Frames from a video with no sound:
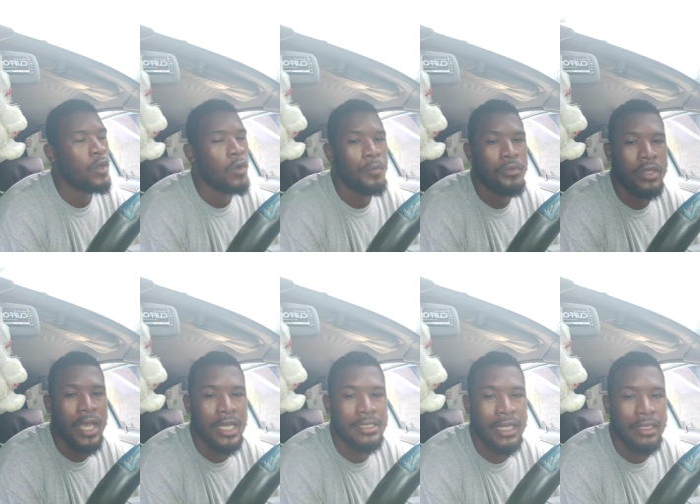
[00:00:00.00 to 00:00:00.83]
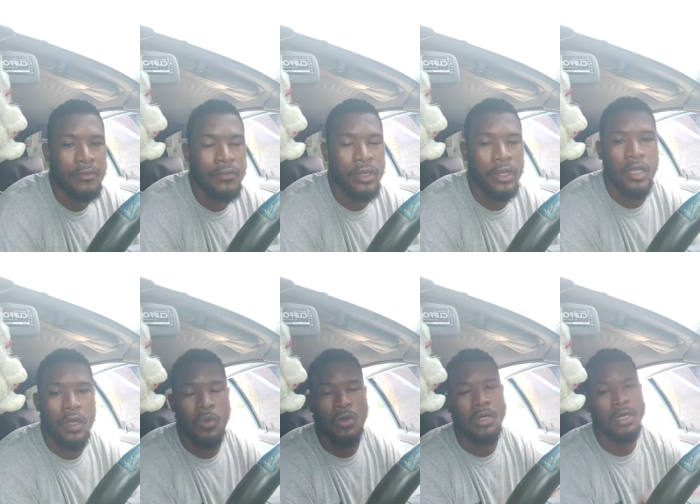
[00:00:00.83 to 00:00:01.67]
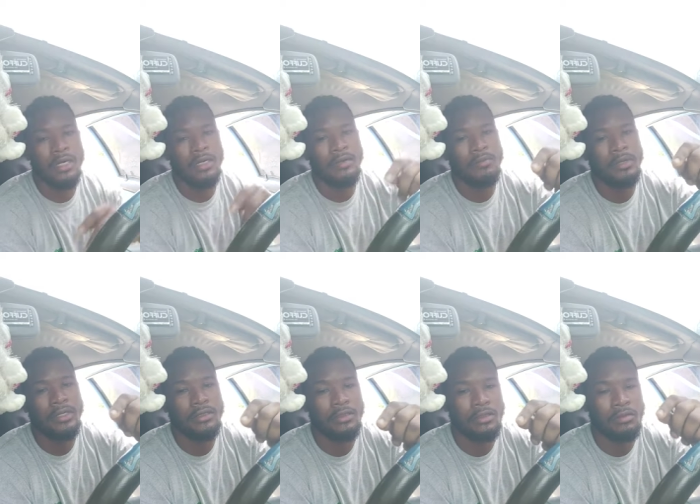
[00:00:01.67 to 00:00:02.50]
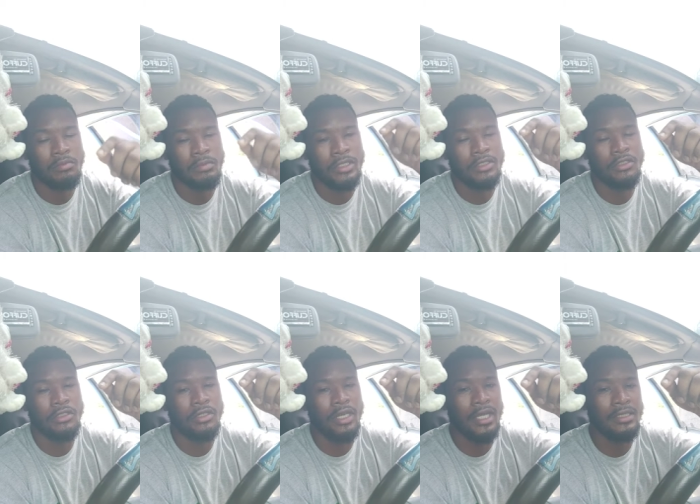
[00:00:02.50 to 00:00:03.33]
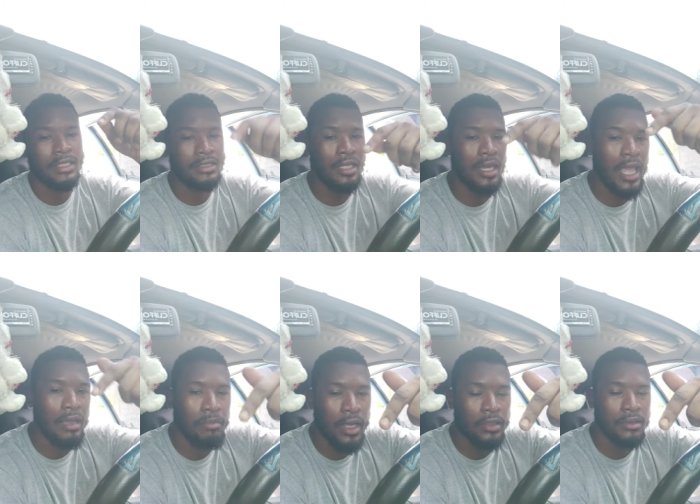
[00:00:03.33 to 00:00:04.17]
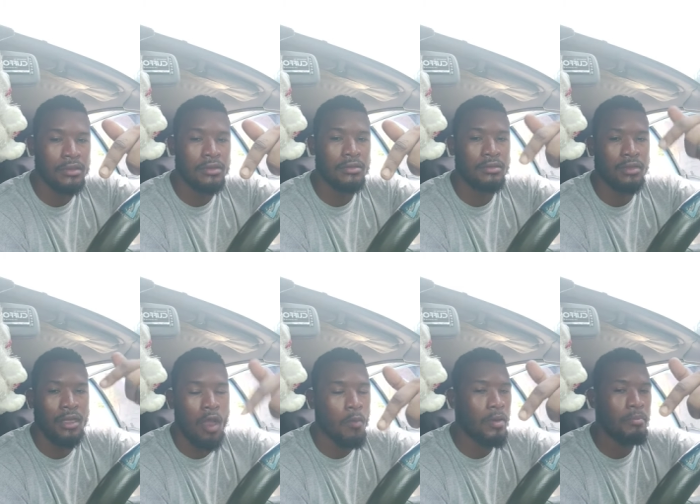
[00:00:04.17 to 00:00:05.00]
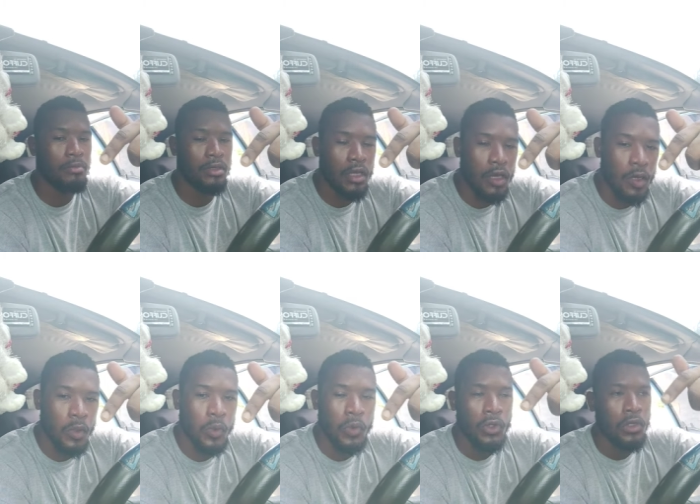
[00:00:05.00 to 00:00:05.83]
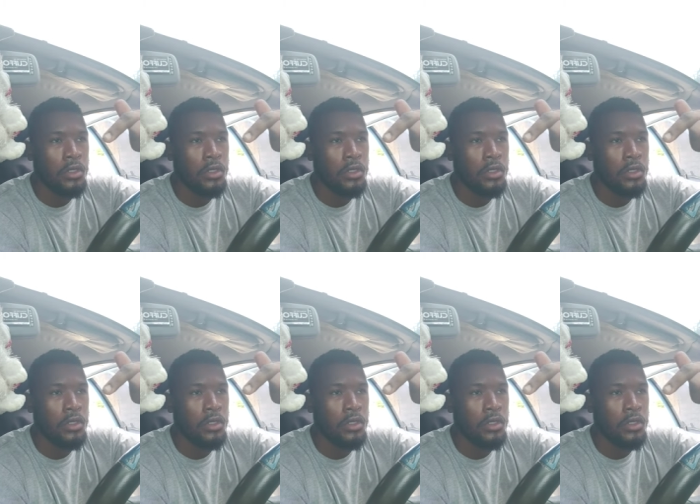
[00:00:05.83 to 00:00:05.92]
hope you guys like the video uh make make sure you guys hit the like button comment below